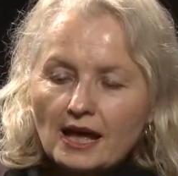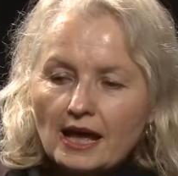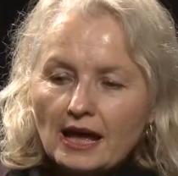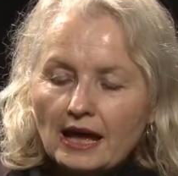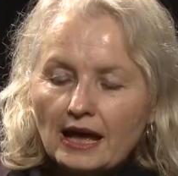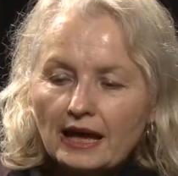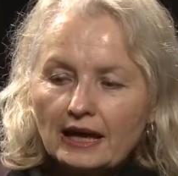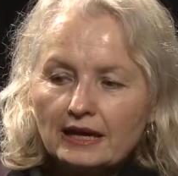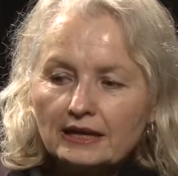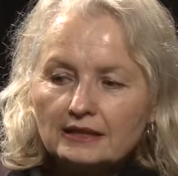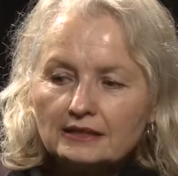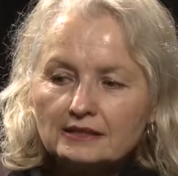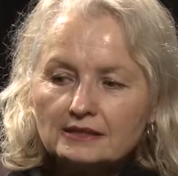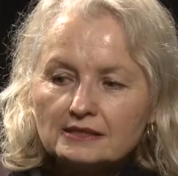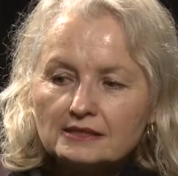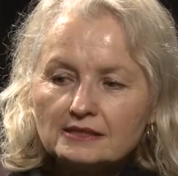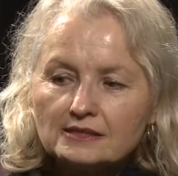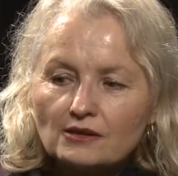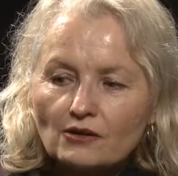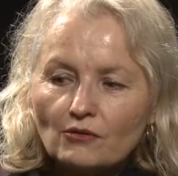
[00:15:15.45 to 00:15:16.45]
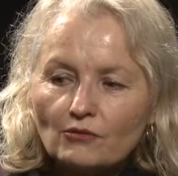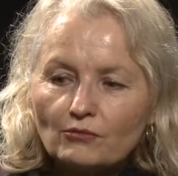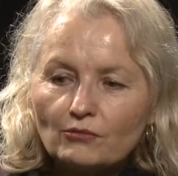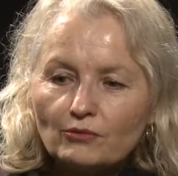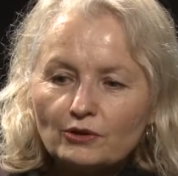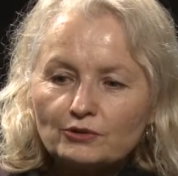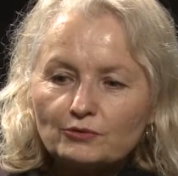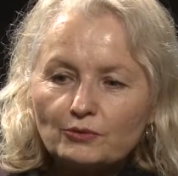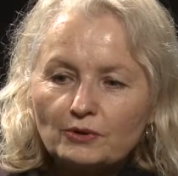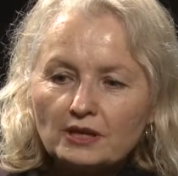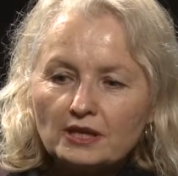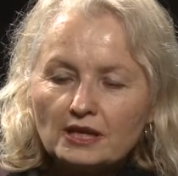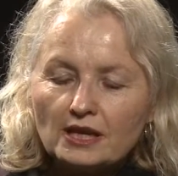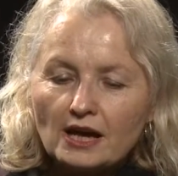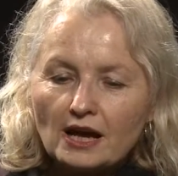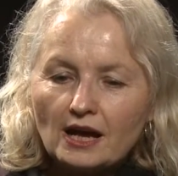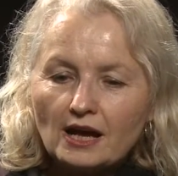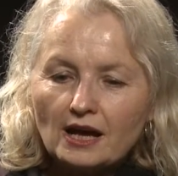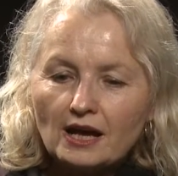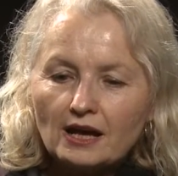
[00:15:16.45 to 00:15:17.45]
and so what we
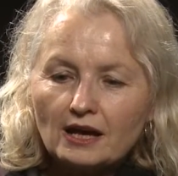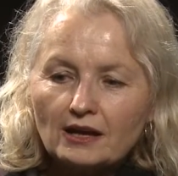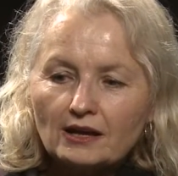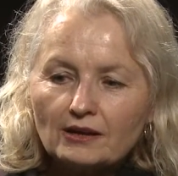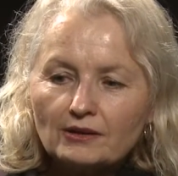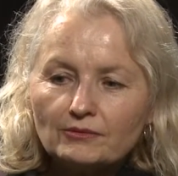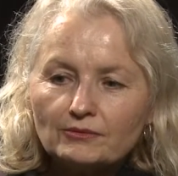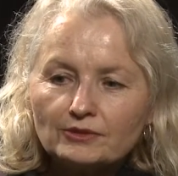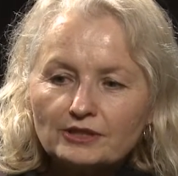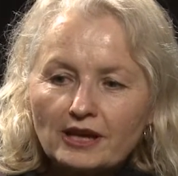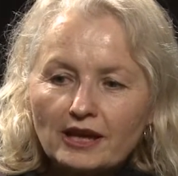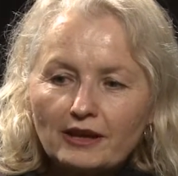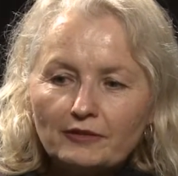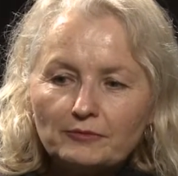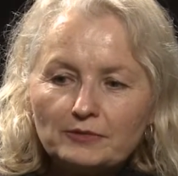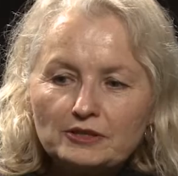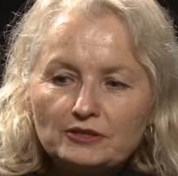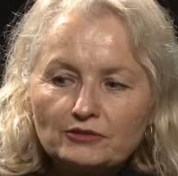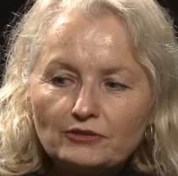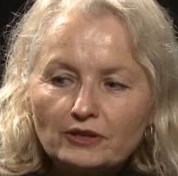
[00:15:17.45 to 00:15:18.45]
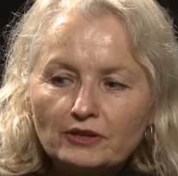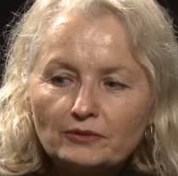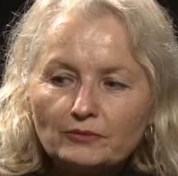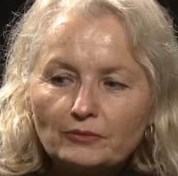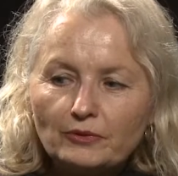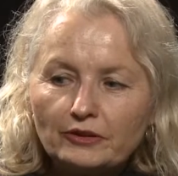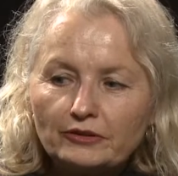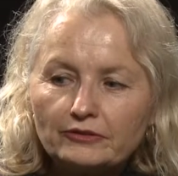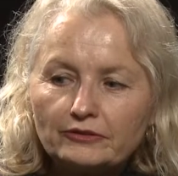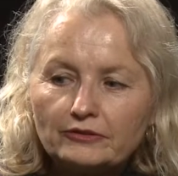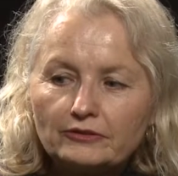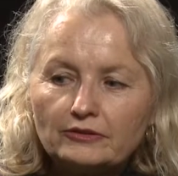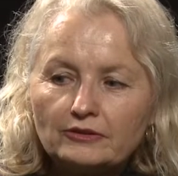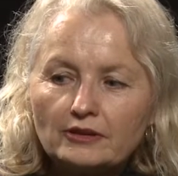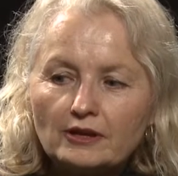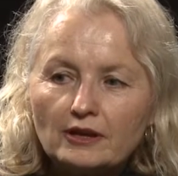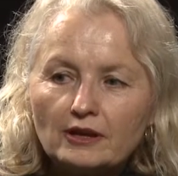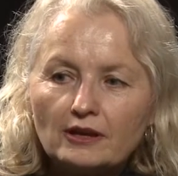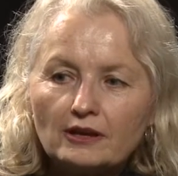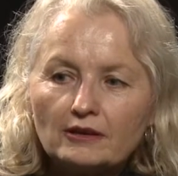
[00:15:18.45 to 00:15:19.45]
uh, what I have been doing with
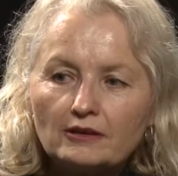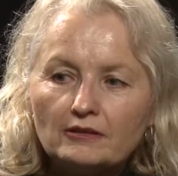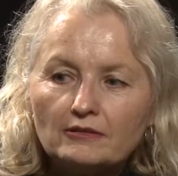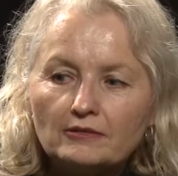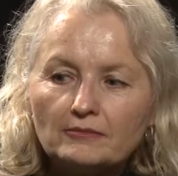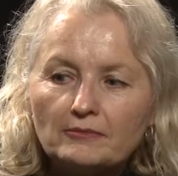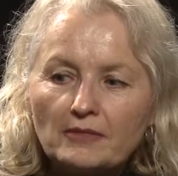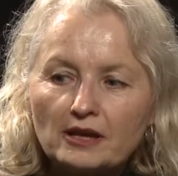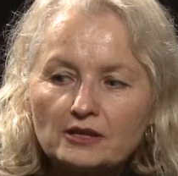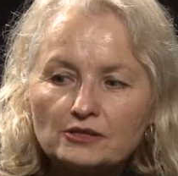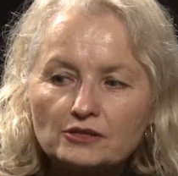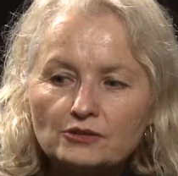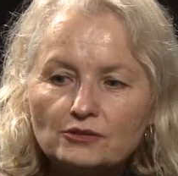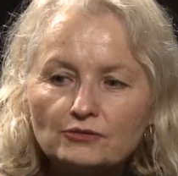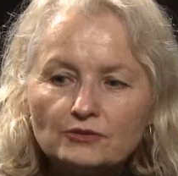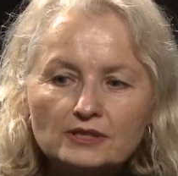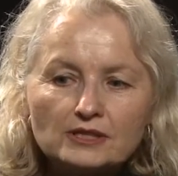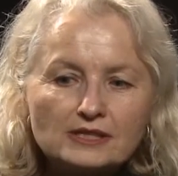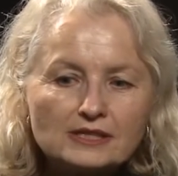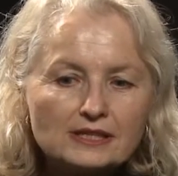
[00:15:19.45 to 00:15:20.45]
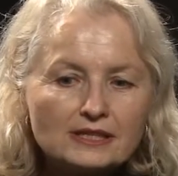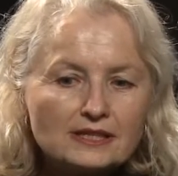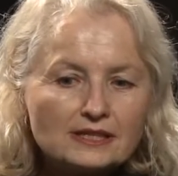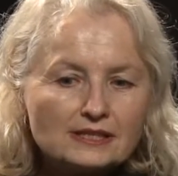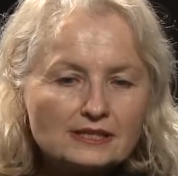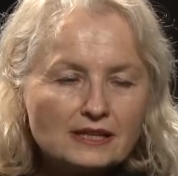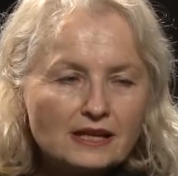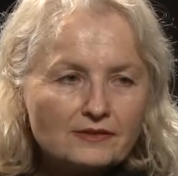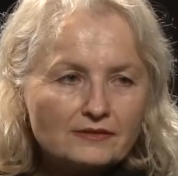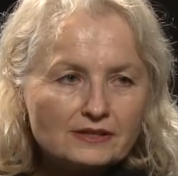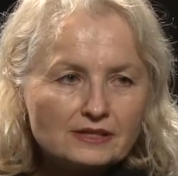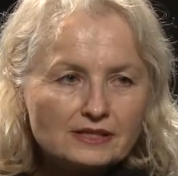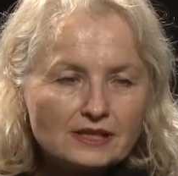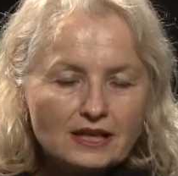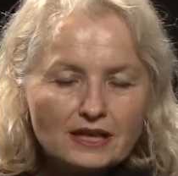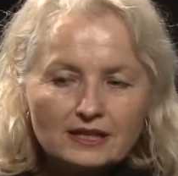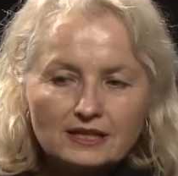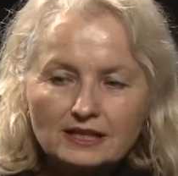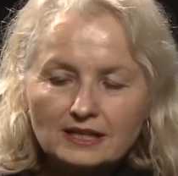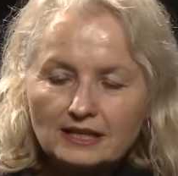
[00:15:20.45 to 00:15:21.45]
uh, my students in a service
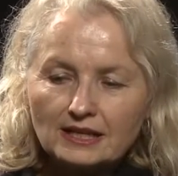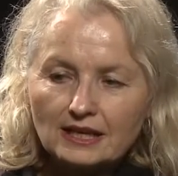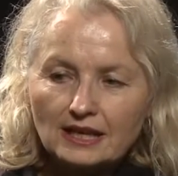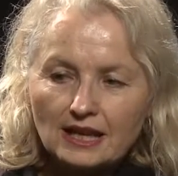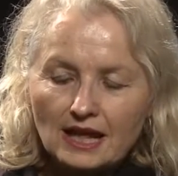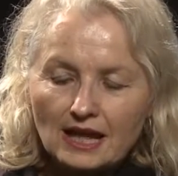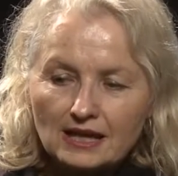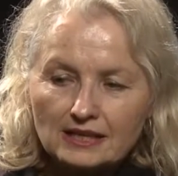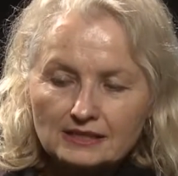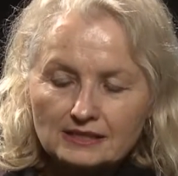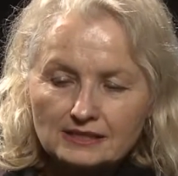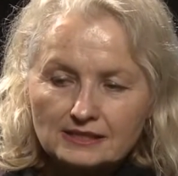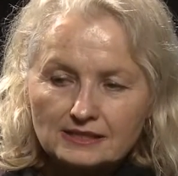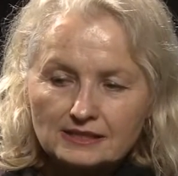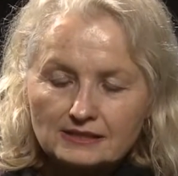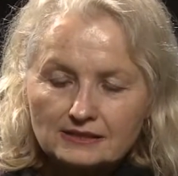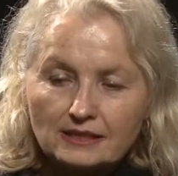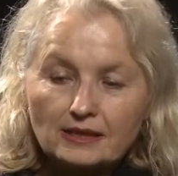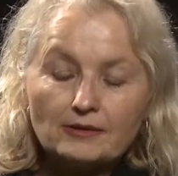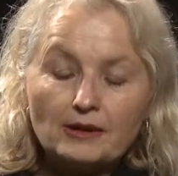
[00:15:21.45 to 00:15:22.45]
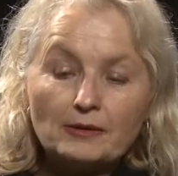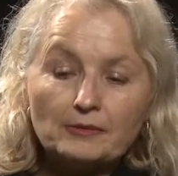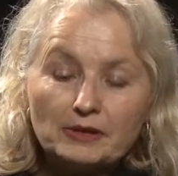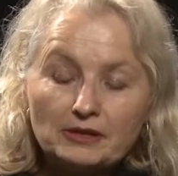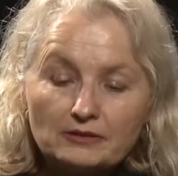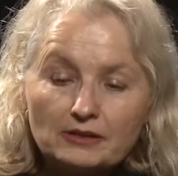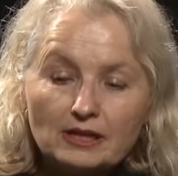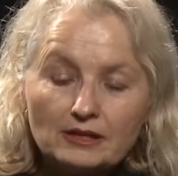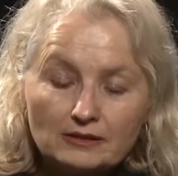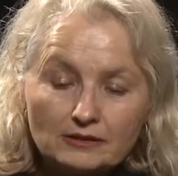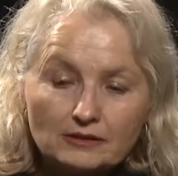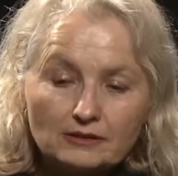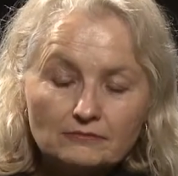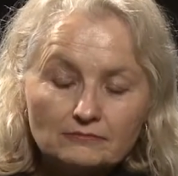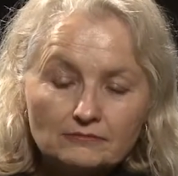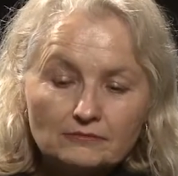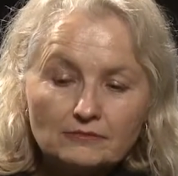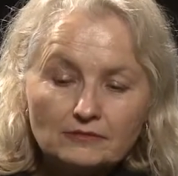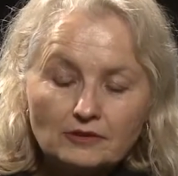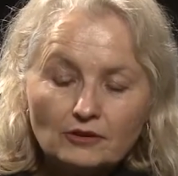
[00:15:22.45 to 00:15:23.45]
learning class, that, I mean in the
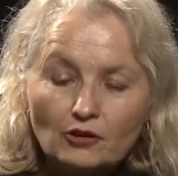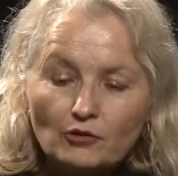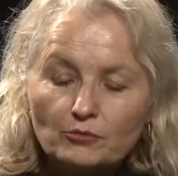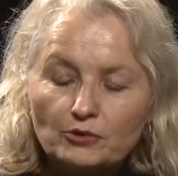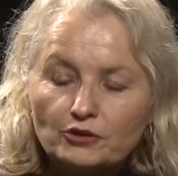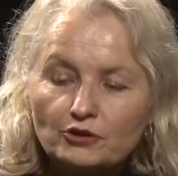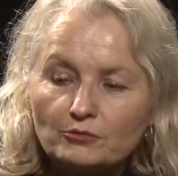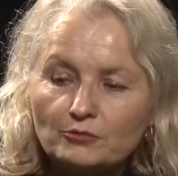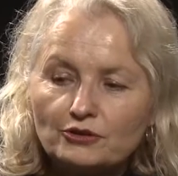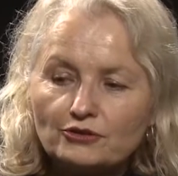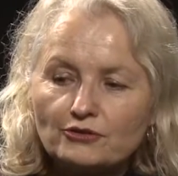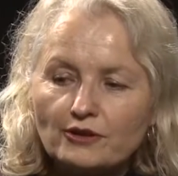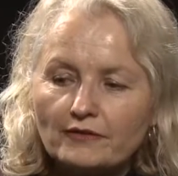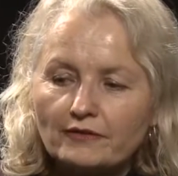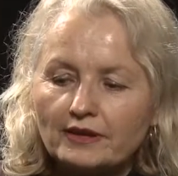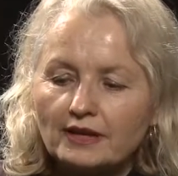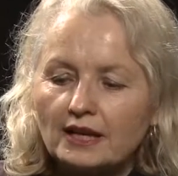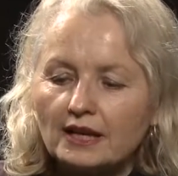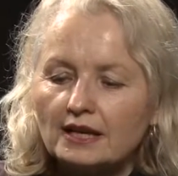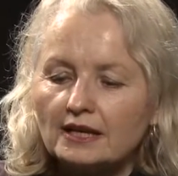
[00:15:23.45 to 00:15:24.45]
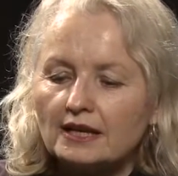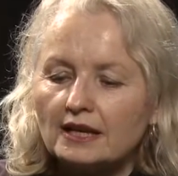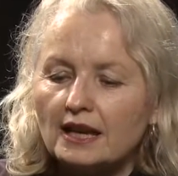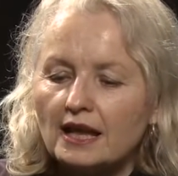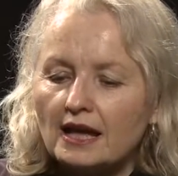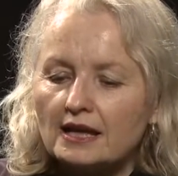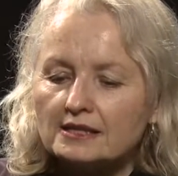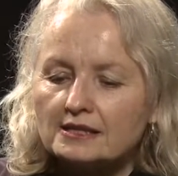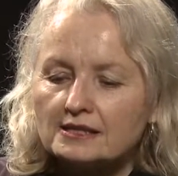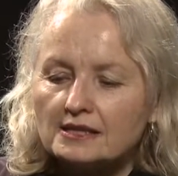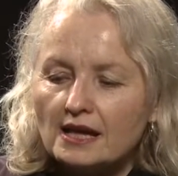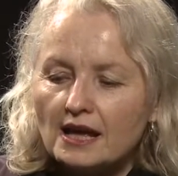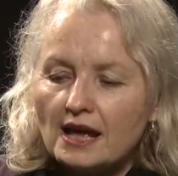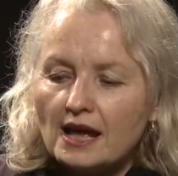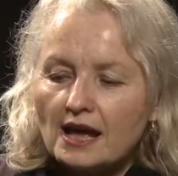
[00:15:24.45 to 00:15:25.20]
global human trafficking class,